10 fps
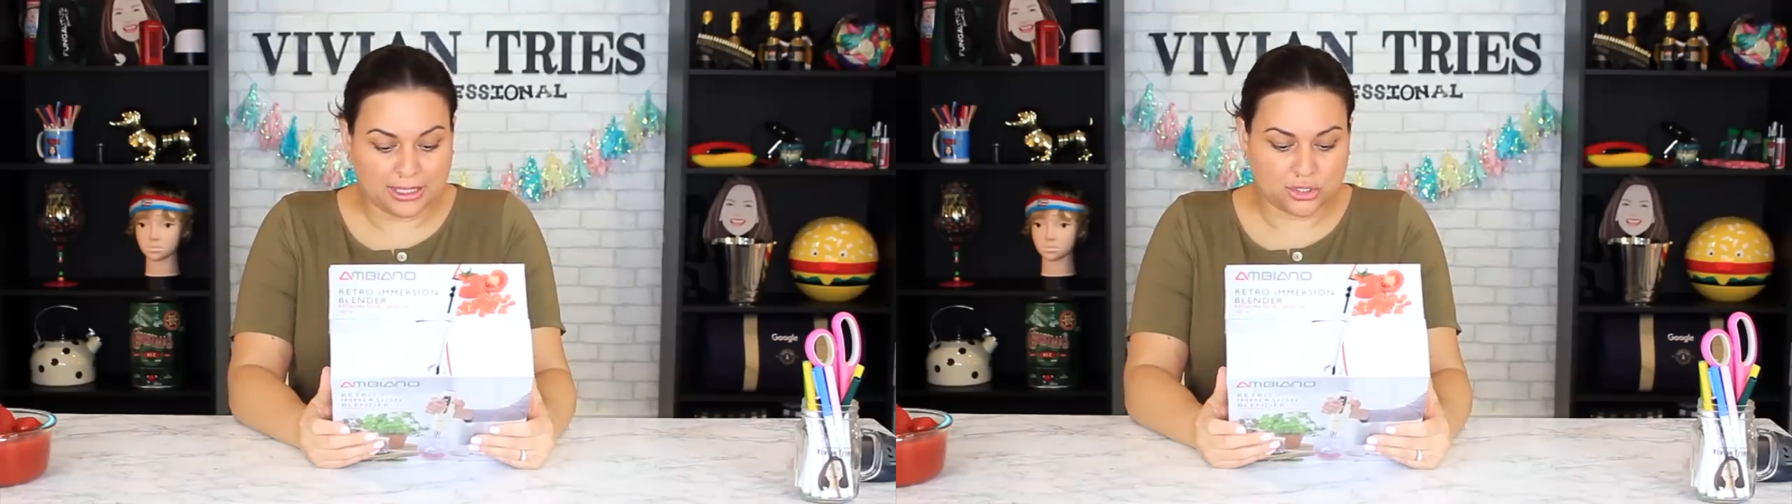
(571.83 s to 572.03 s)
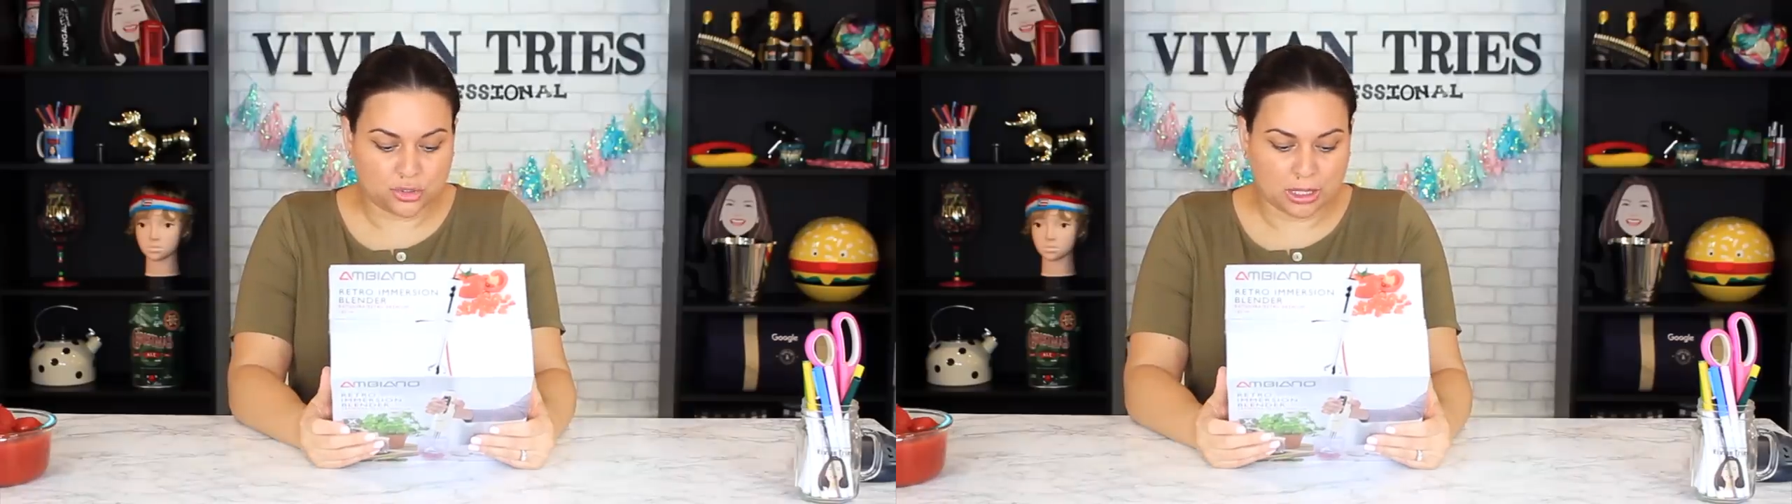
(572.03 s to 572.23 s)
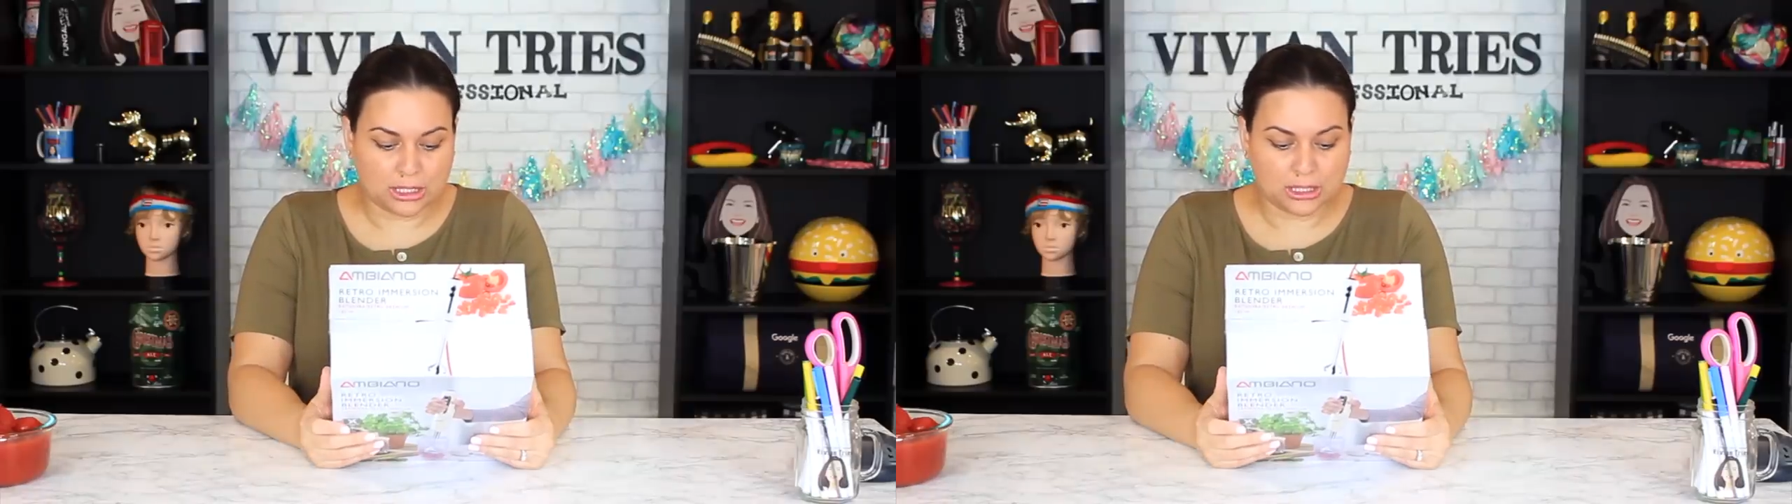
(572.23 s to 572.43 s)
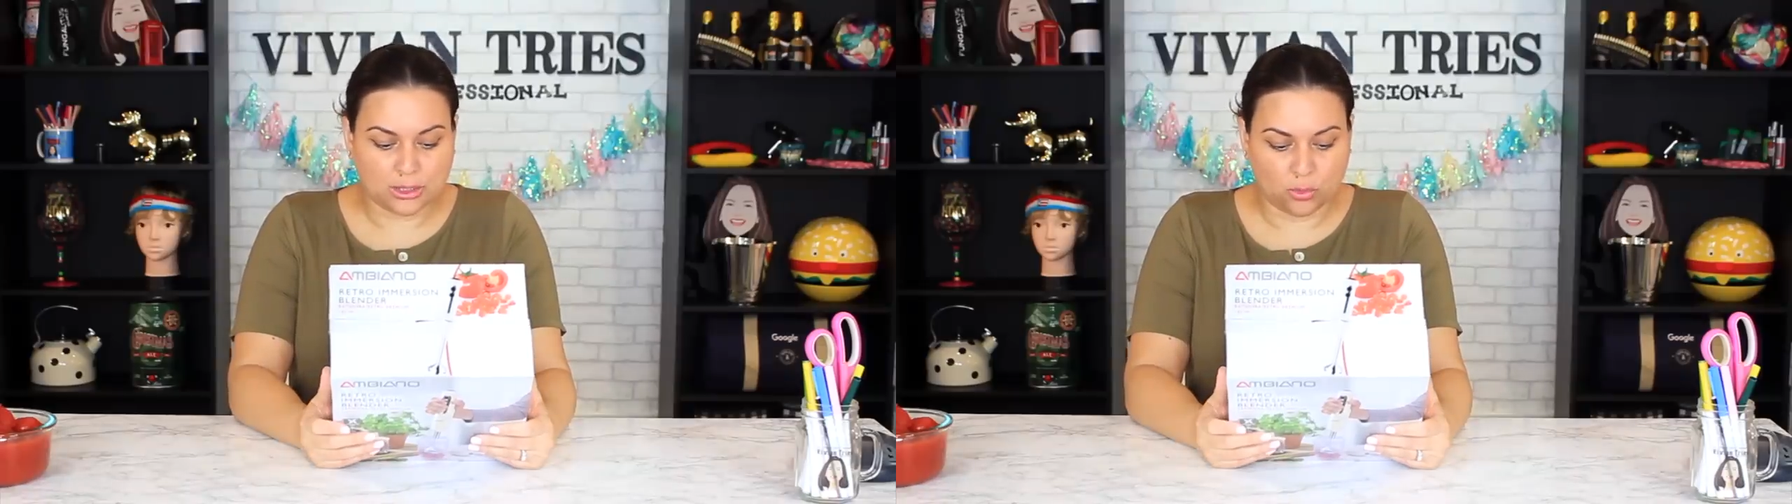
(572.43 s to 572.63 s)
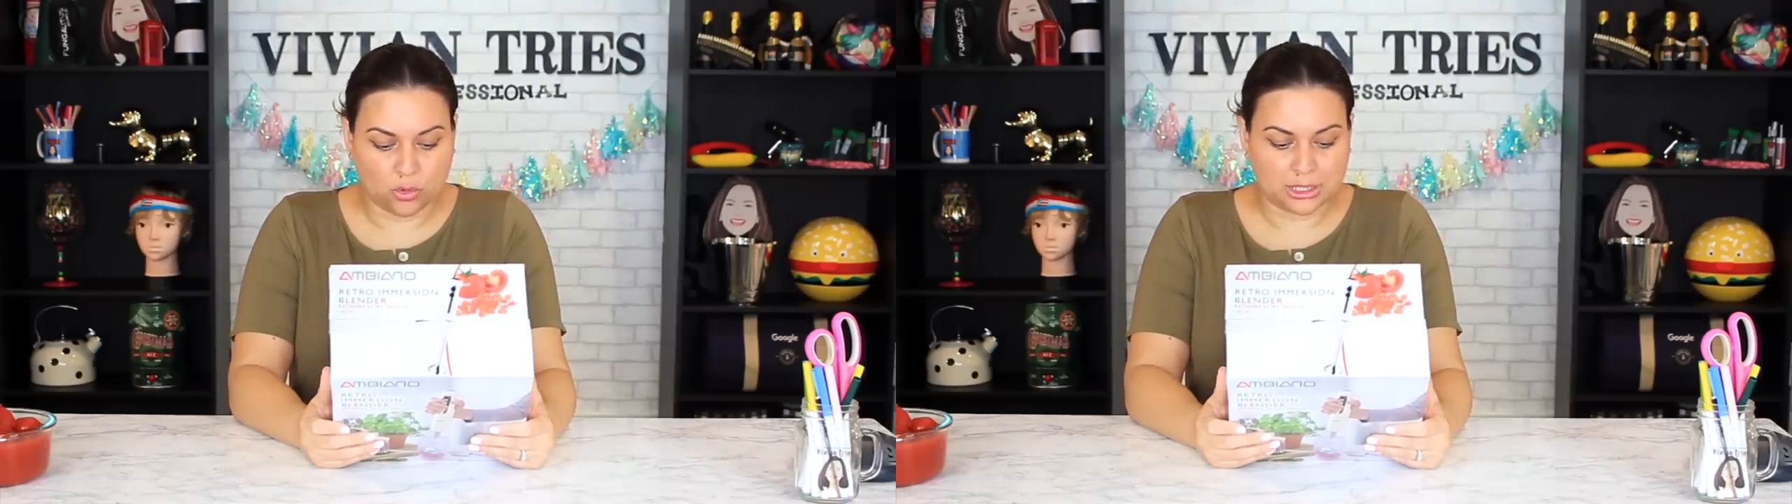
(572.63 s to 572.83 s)
instructions,
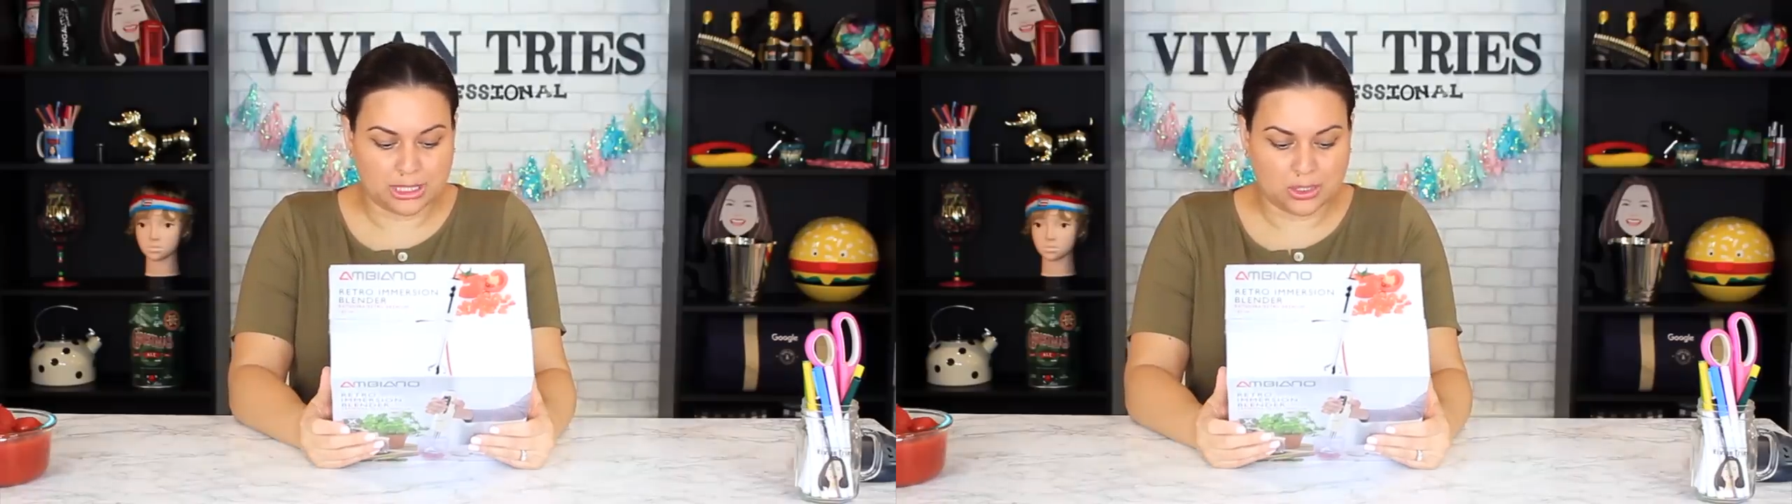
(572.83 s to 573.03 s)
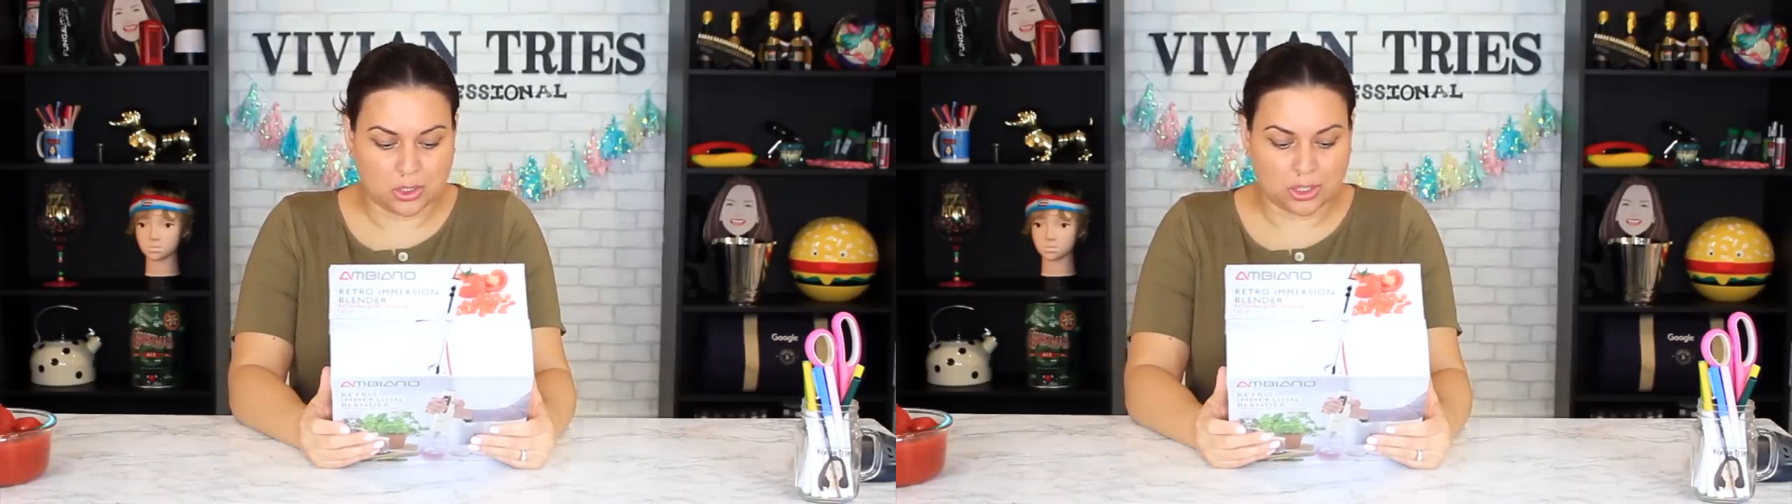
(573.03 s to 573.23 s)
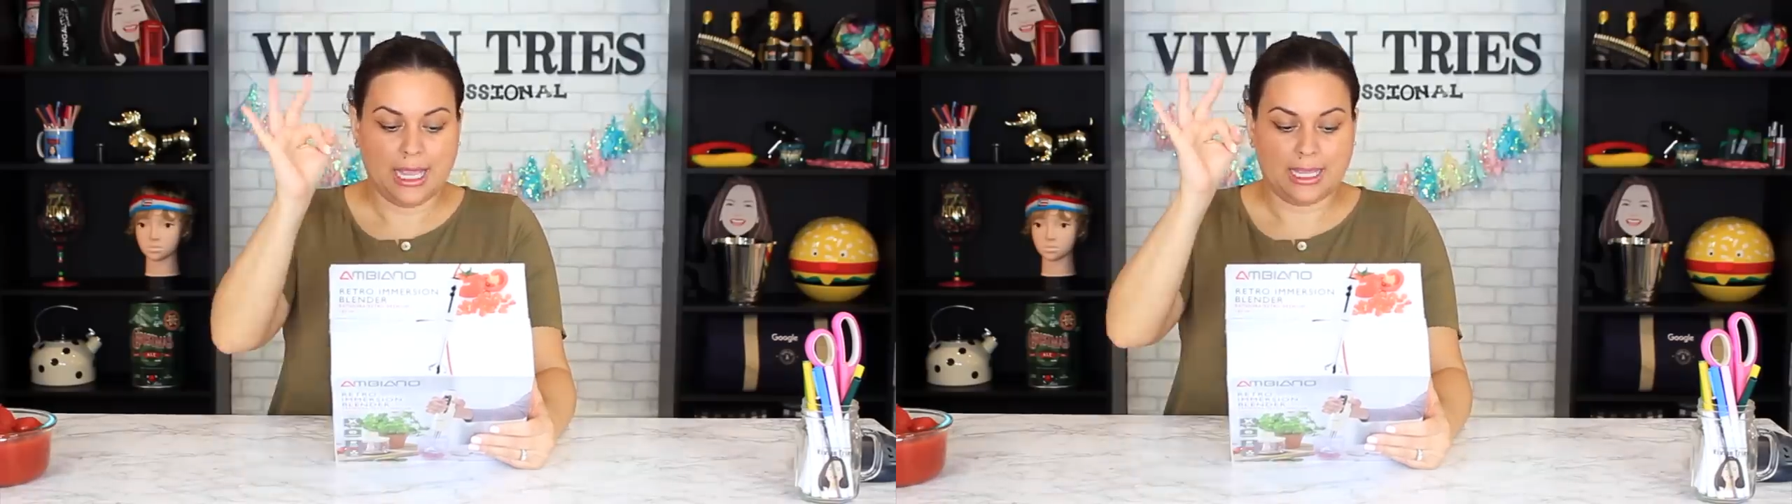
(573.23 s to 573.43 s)
and warranty card.